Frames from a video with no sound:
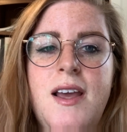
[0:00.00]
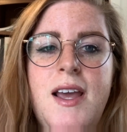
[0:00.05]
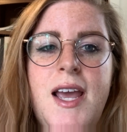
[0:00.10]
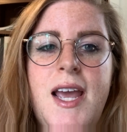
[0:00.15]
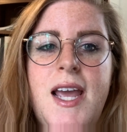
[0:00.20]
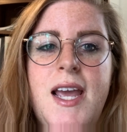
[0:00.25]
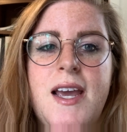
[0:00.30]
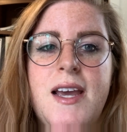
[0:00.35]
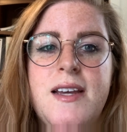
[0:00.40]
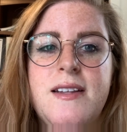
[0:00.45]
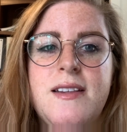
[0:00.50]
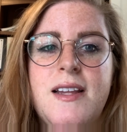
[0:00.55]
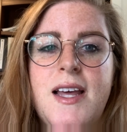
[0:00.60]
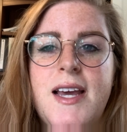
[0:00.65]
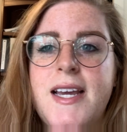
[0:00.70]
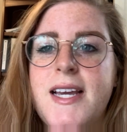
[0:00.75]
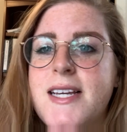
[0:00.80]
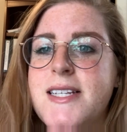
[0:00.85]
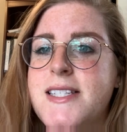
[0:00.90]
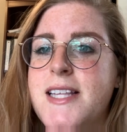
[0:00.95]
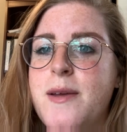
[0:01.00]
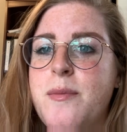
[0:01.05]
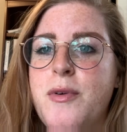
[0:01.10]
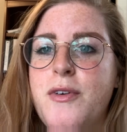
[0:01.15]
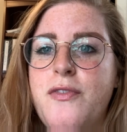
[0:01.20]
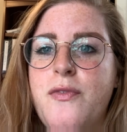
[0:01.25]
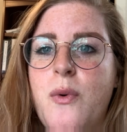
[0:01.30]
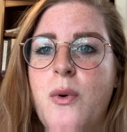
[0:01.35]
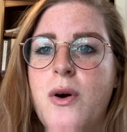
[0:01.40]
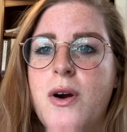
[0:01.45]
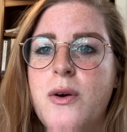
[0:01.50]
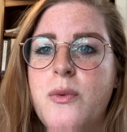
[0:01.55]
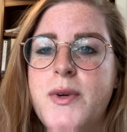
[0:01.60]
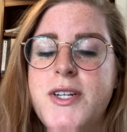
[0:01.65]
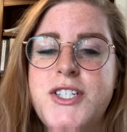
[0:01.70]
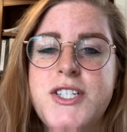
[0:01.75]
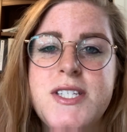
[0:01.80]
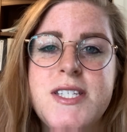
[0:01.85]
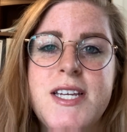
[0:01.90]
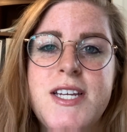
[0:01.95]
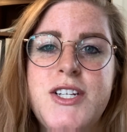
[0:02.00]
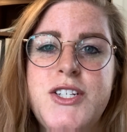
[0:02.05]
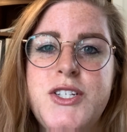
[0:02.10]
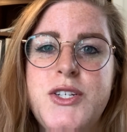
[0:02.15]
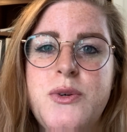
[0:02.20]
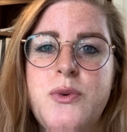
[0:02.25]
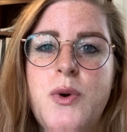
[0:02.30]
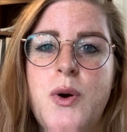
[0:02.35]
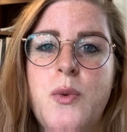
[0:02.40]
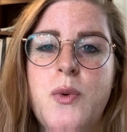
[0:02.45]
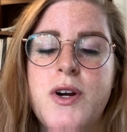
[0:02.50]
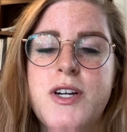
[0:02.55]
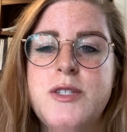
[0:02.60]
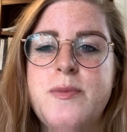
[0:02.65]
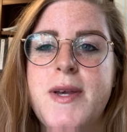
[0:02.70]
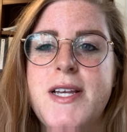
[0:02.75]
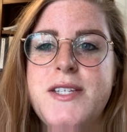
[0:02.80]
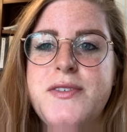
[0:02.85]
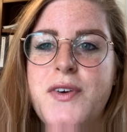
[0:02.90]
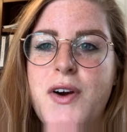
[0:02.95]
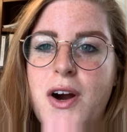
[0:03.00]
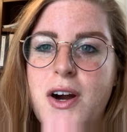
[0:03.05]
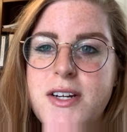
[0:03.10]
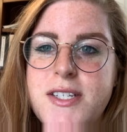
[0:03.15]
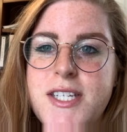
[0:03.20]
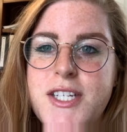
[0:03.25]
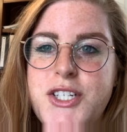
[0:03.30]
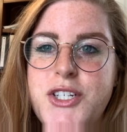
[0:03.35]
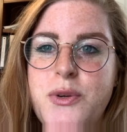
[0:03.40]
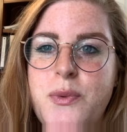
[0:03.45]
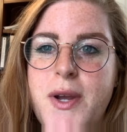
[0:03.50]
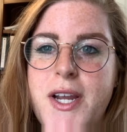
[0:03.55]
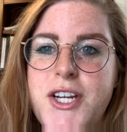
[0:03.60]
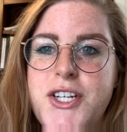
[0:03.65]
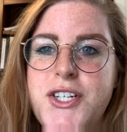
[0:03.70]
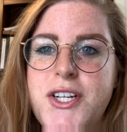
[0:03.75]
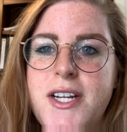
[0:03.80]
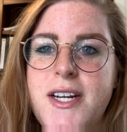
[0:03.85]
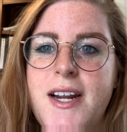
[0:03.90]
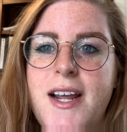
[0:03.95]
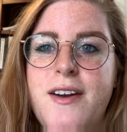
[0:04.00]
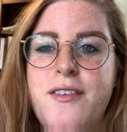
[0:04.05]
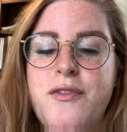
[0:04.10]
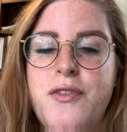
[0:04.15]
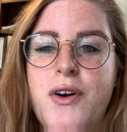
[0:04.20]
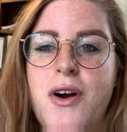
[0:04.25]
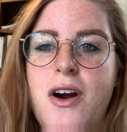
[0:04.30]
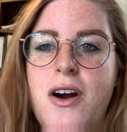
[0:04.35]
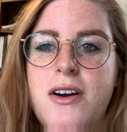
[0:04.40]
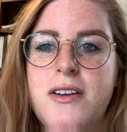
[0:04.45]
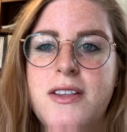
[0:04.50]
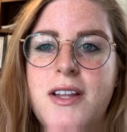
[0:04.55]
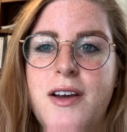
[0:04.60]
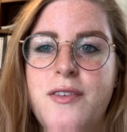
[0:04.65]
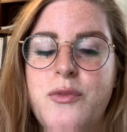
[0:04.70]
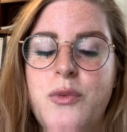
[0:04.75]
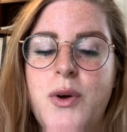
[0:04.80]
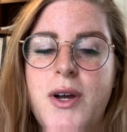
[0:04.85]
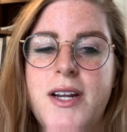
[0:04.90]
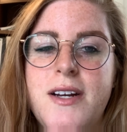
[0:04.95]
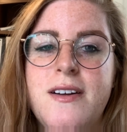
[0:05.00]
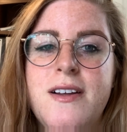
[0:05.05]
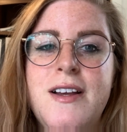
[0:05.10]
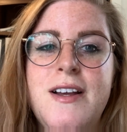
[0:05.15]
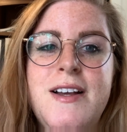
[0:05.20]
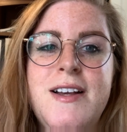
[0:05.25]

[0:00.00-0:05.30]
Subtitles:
And like I said before, we just can do what works best for our situation and for our loved one.